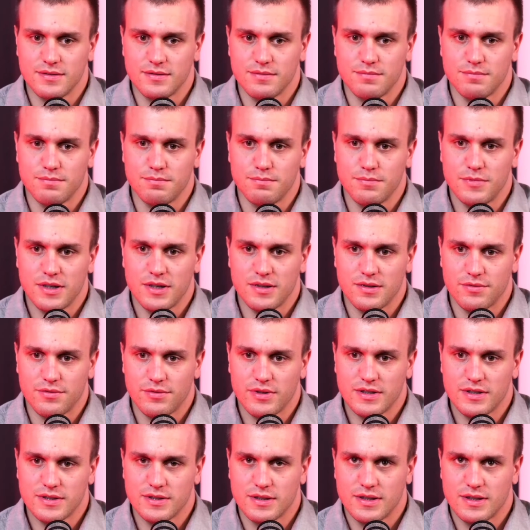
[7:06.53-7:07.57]
main
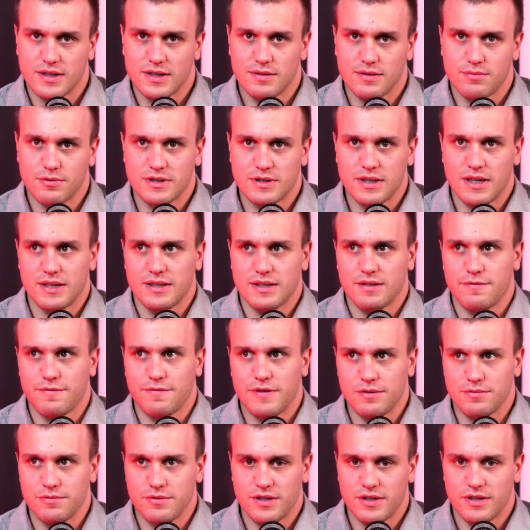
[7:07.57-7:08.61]
reason. That was like the
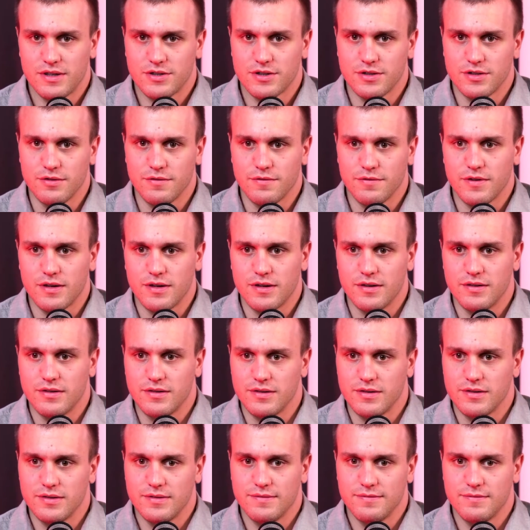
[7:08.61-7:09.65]
foundation of
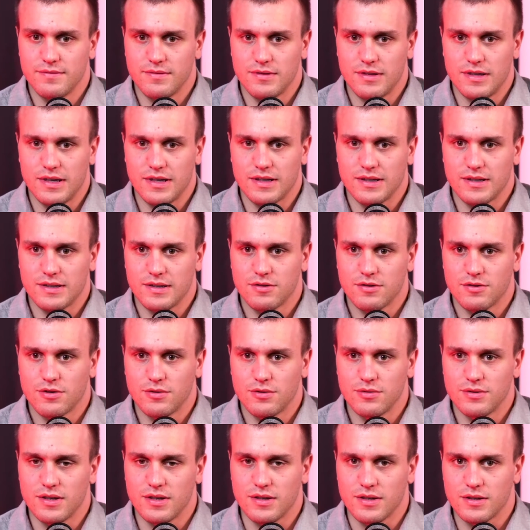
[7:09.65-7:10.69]
our like
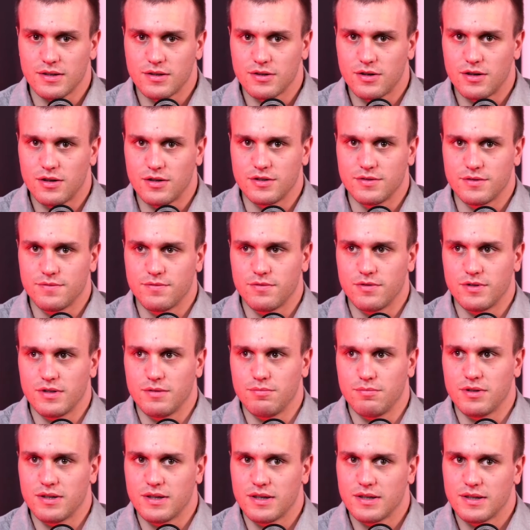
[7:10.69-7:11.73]
coding knowledge for the
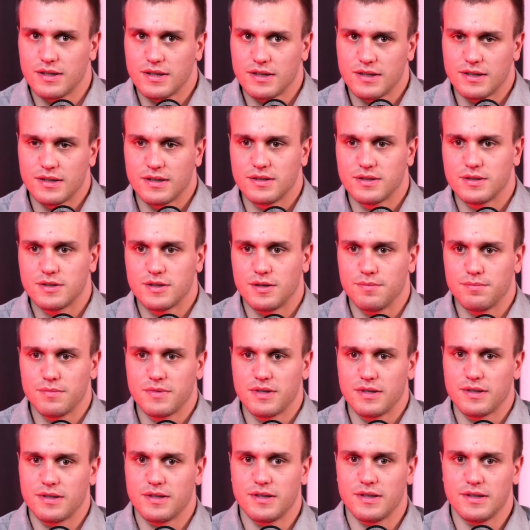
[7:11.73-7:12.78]
beginning. Is
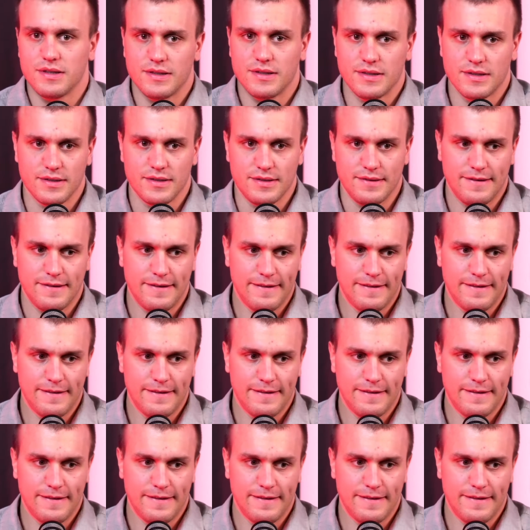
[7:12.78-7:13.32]
something that